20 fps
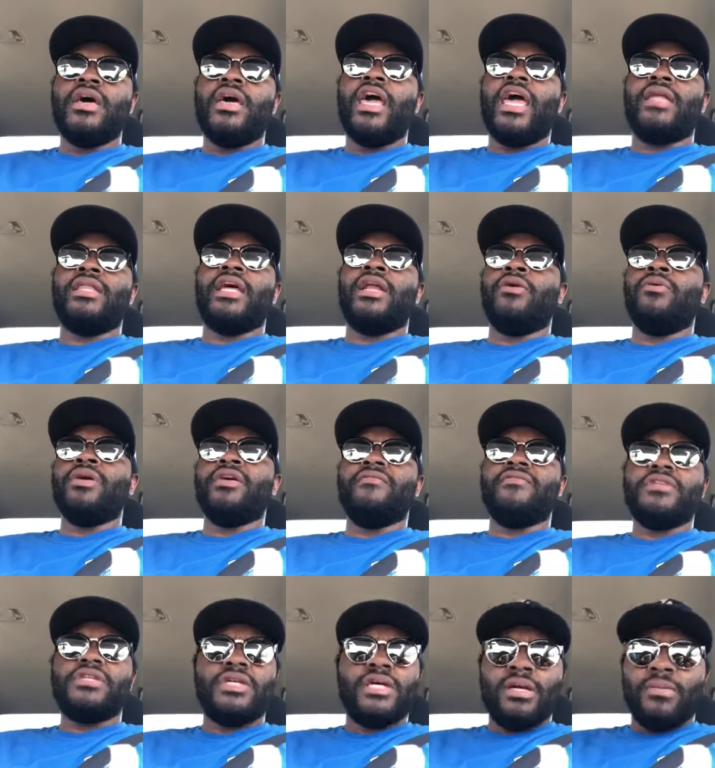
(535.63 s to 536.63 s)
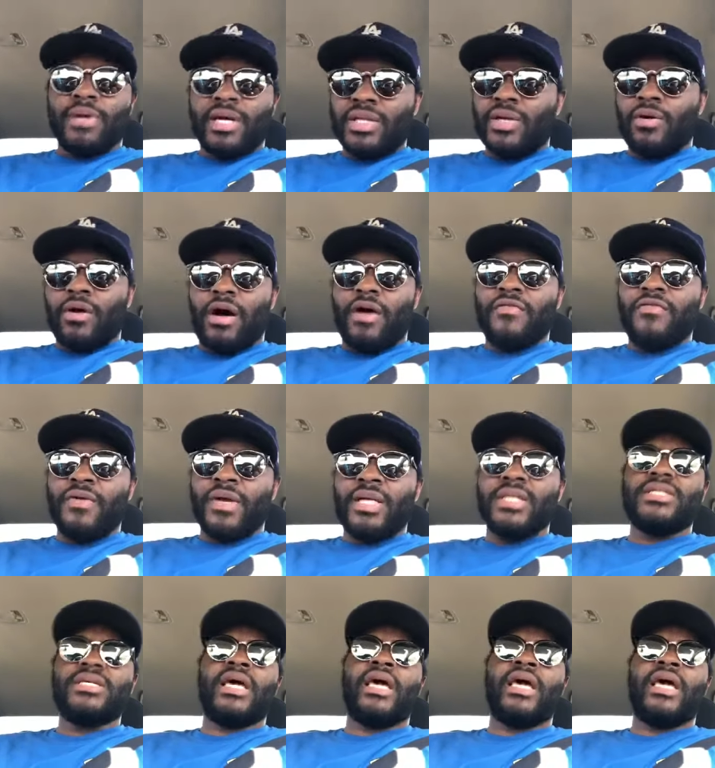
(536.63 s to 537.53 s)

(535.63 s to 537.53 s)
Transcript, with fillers: and they don't give a shit about their offense.